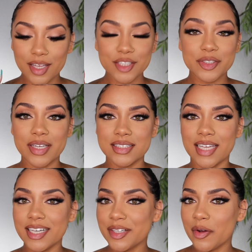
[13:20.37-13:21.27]
So I
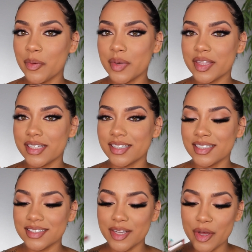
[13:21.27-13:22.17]
decided to go in with
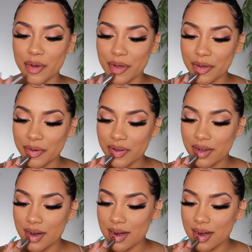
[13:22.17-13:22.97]
Cookies and Cocoa.